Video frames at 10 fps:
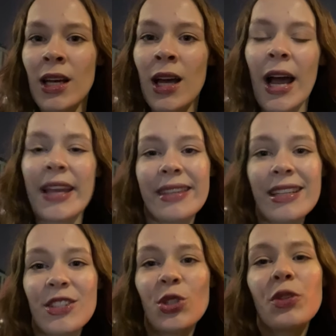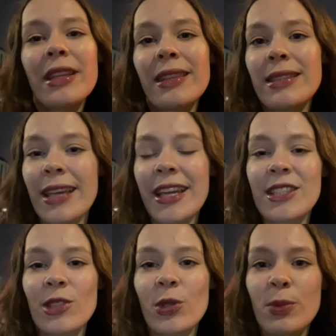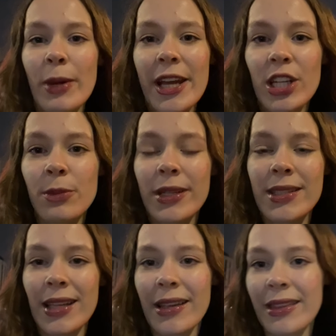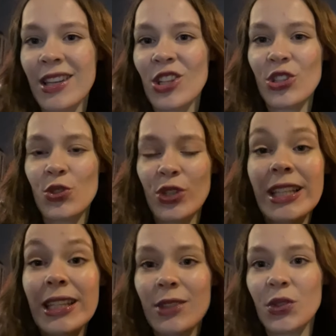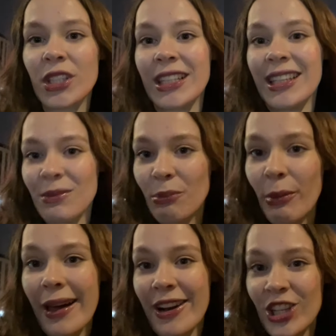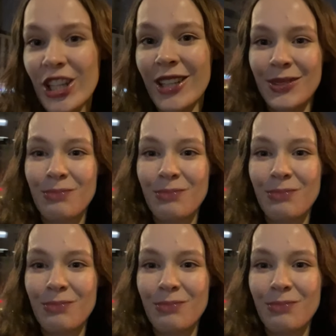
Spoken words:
I think during the day it looks better, but I think not really, really better.